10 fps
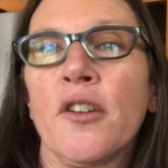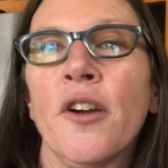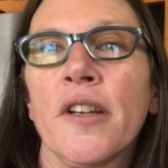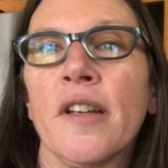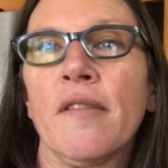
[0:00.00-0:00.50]

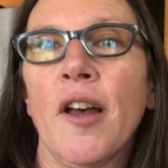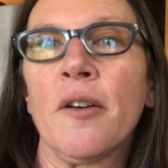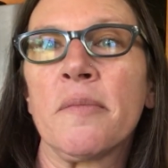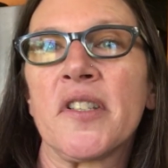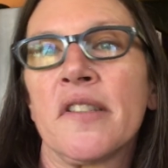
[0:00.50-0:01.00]
dark
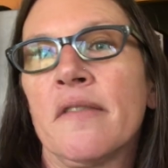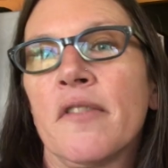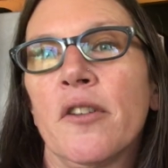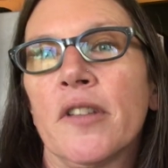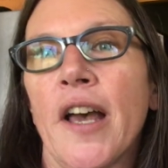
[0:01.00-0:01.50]
helps
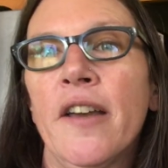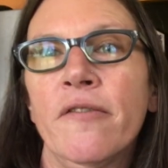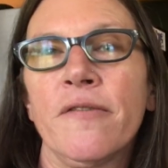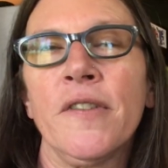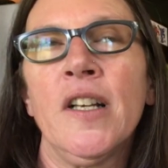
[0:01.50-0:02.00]
their
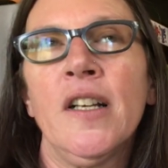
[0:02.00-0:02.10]
life